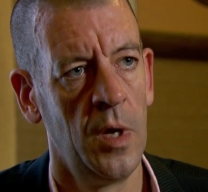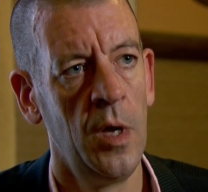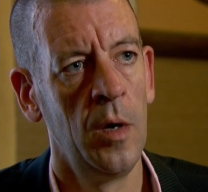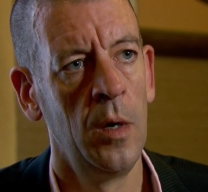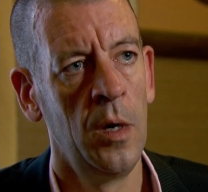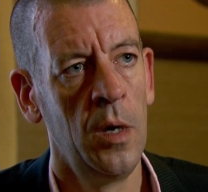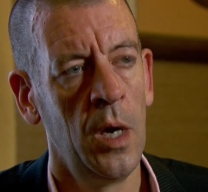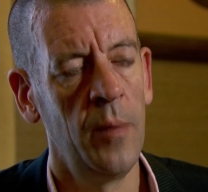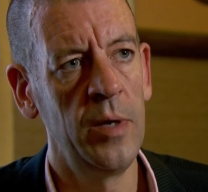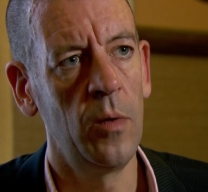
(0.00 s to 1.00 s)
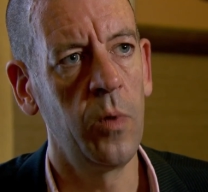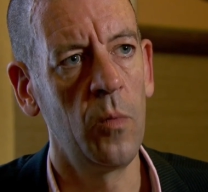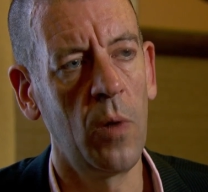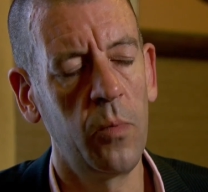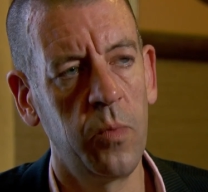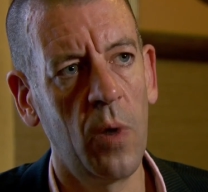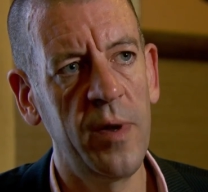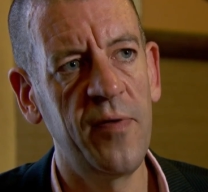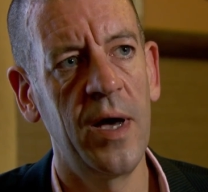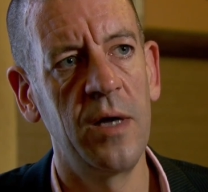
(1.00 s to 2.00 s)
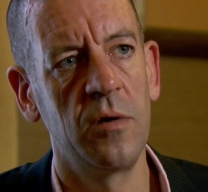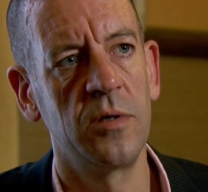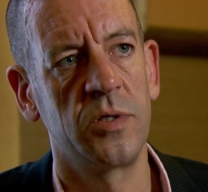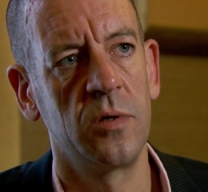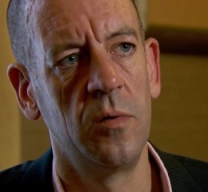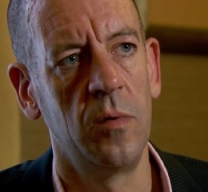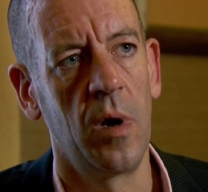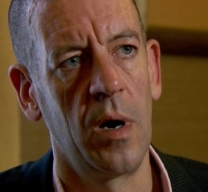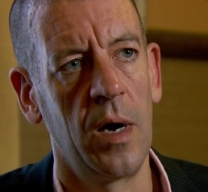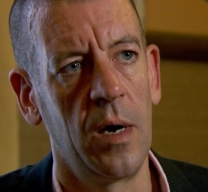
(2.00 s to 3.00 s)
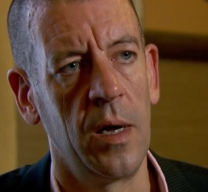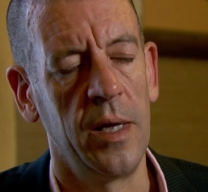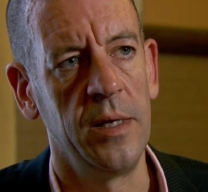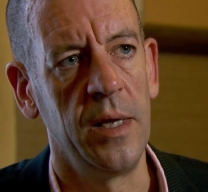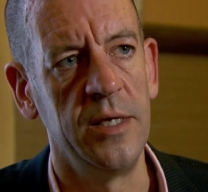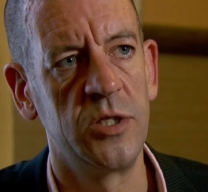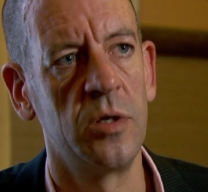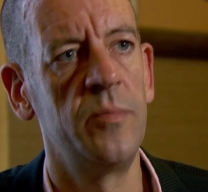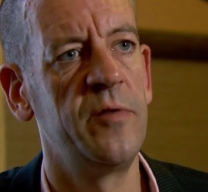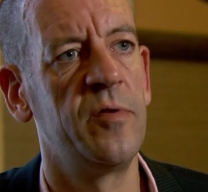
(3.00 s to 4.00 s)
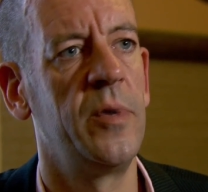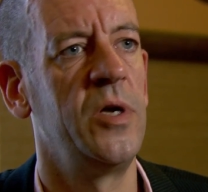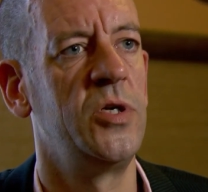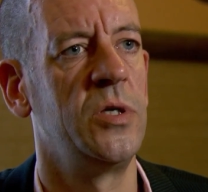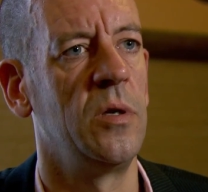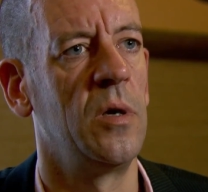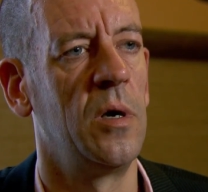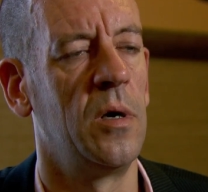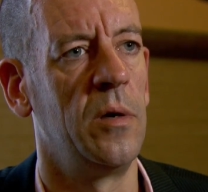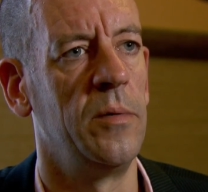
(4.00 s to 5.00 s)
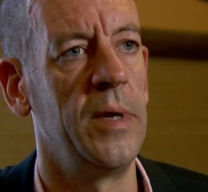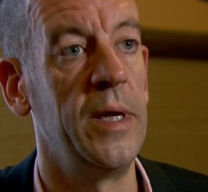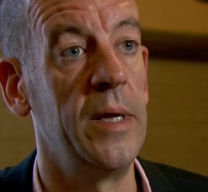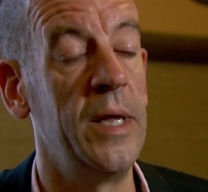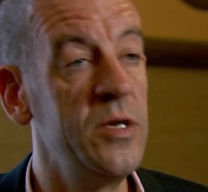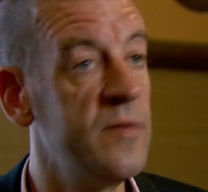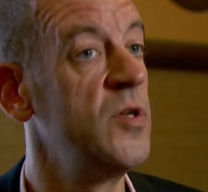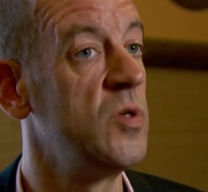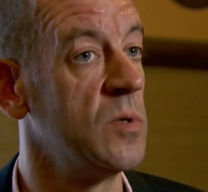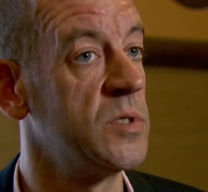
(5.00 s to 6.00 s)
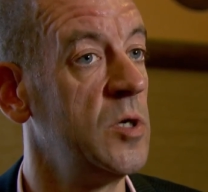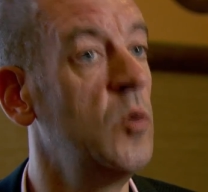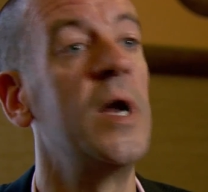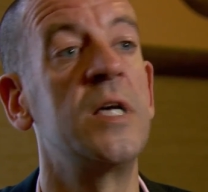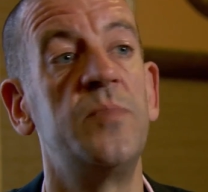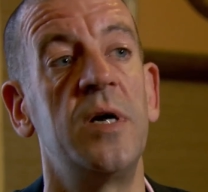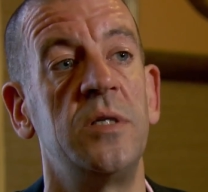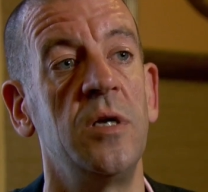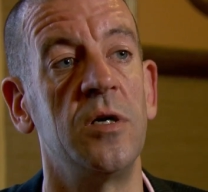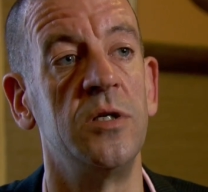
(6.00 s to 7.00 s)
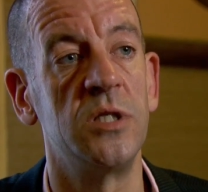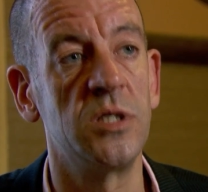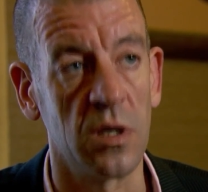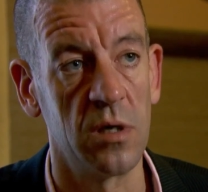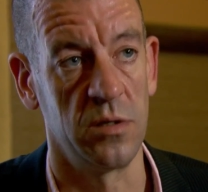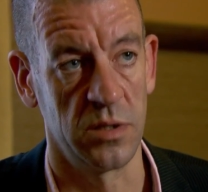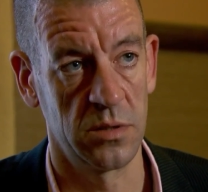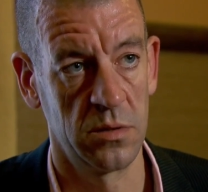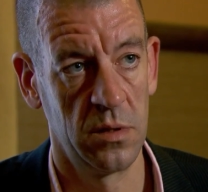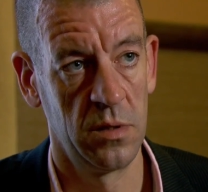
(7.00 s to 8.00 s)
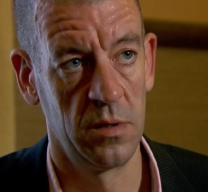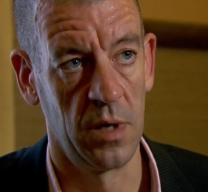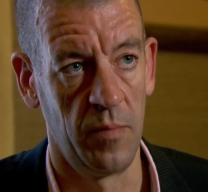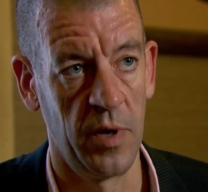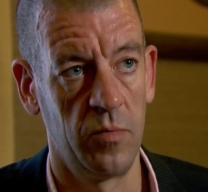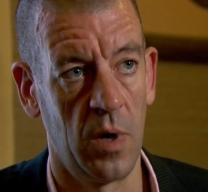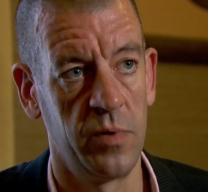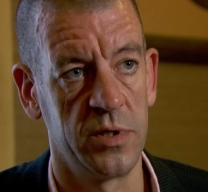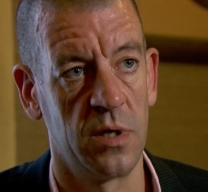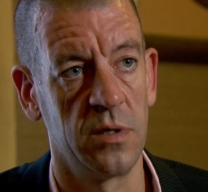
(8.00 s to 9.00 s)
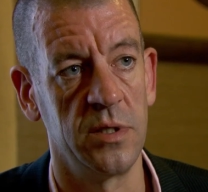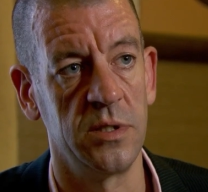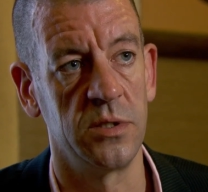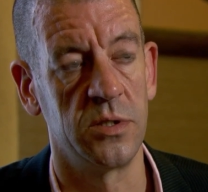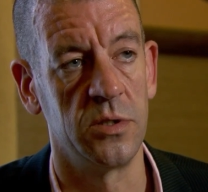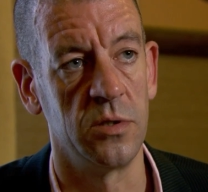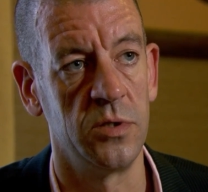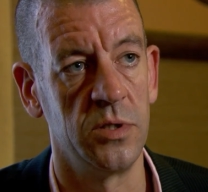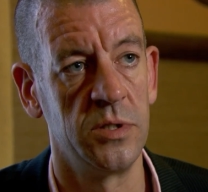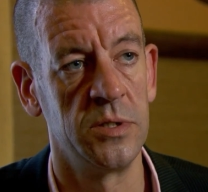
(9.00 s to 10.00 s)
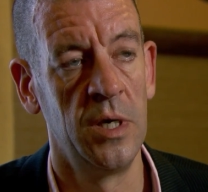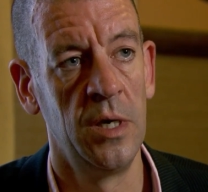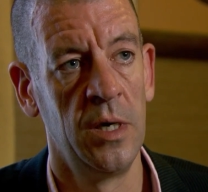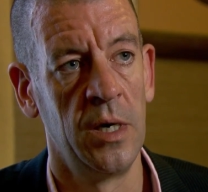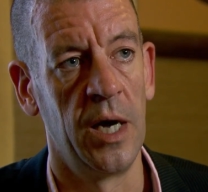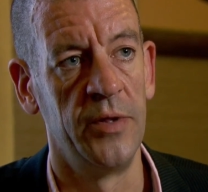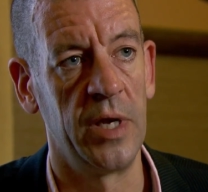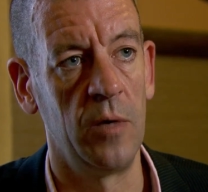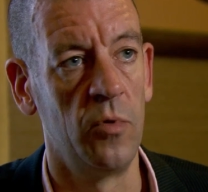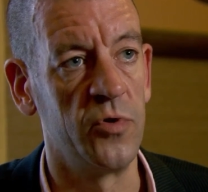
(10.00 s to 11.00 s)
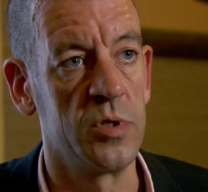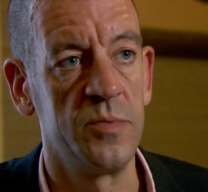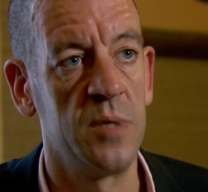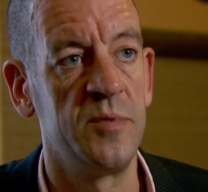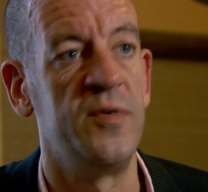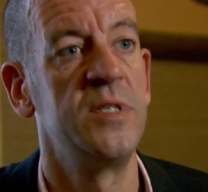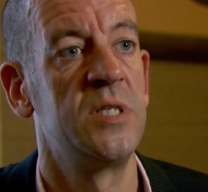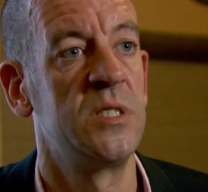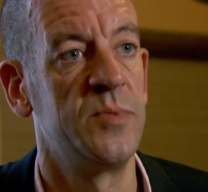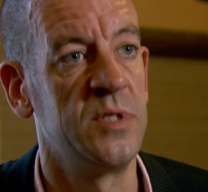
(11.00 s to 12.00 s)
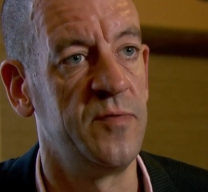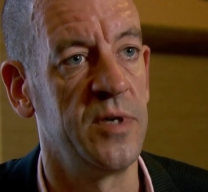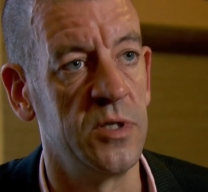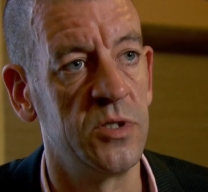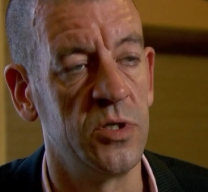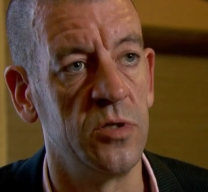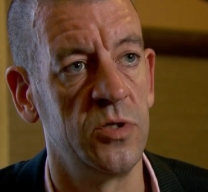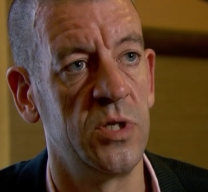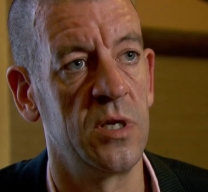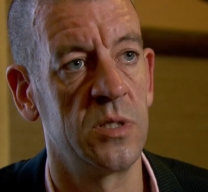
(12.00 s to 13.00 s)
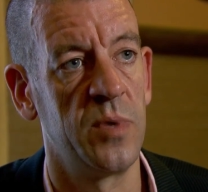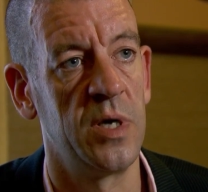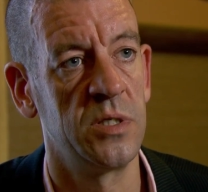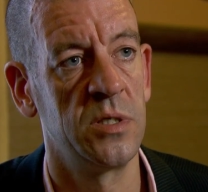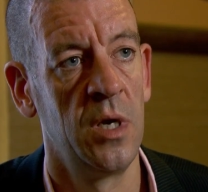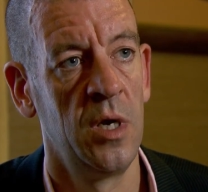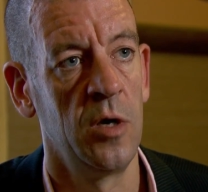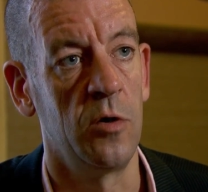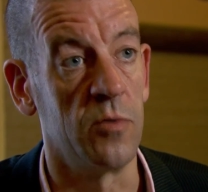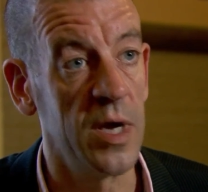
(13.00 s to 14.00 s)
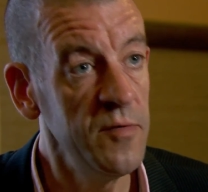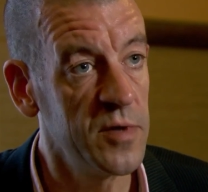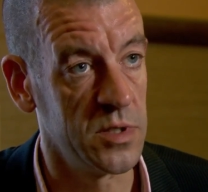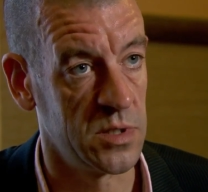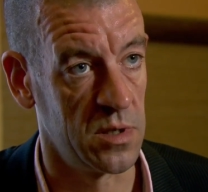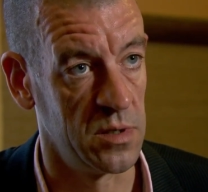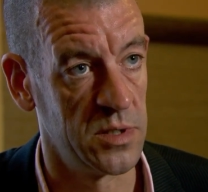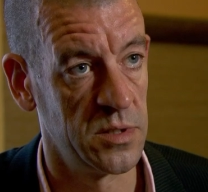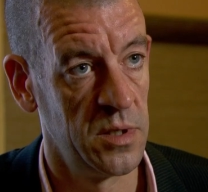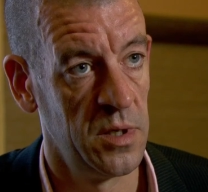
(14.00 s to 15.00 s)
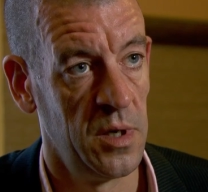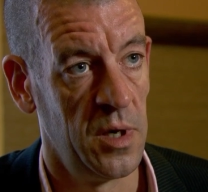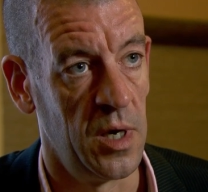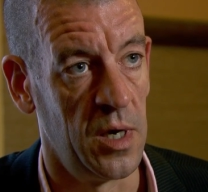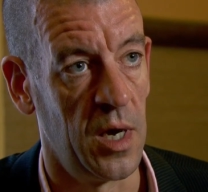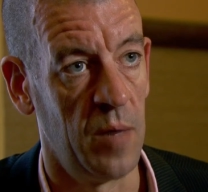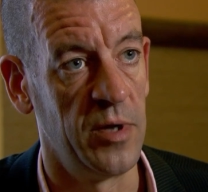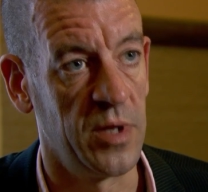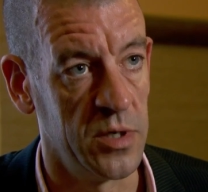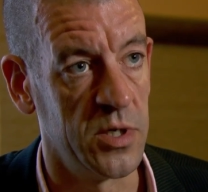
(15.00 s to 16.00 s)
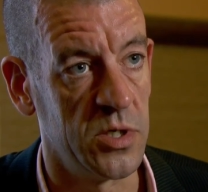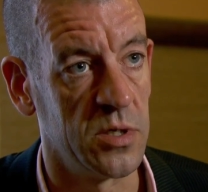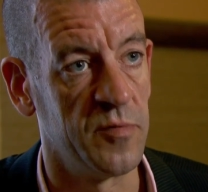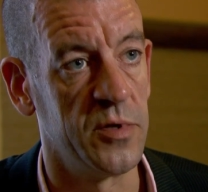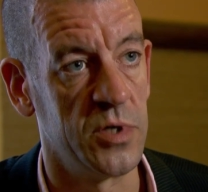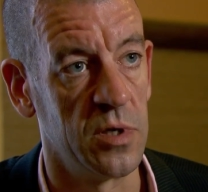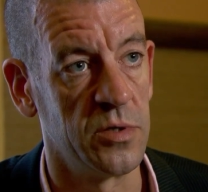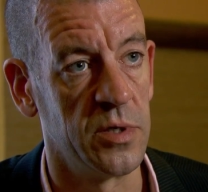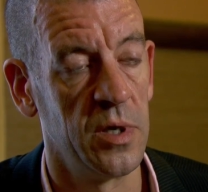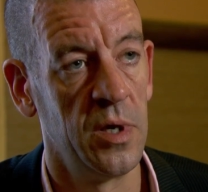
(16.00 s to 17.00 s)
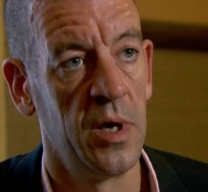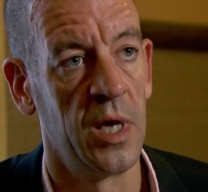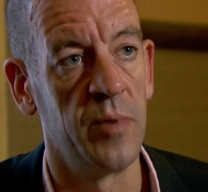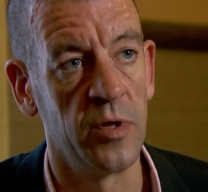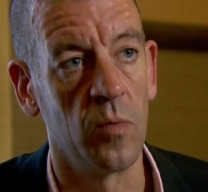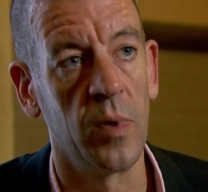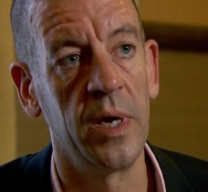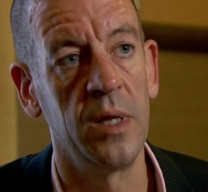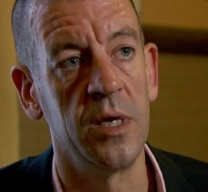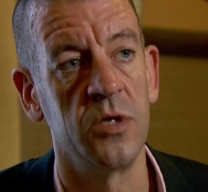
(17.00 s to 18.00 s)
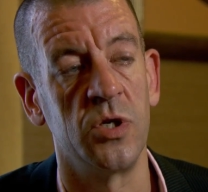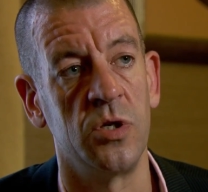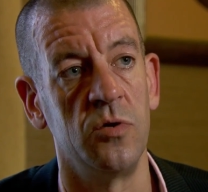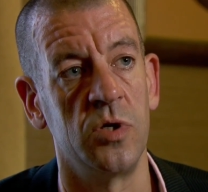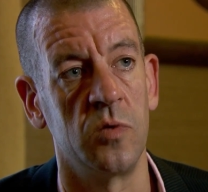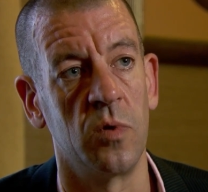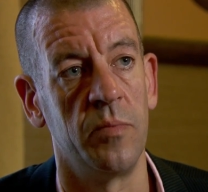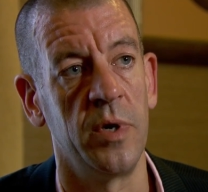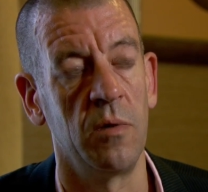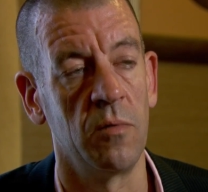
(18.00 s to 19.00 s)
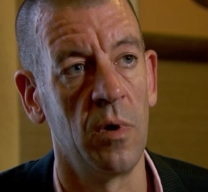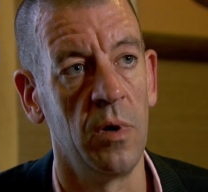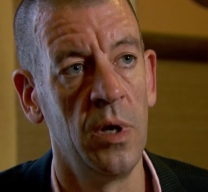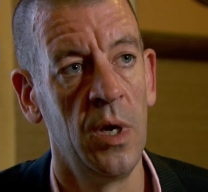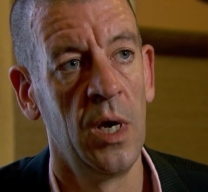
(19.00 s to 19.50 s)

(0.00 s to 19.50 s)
I mean, what we've had also is some information on individuals who were expressing concerns about what went on in these institutions. And they would sometimes visit a specific institution and express grave concerns about the condition of the children and about the way the institutions were being run.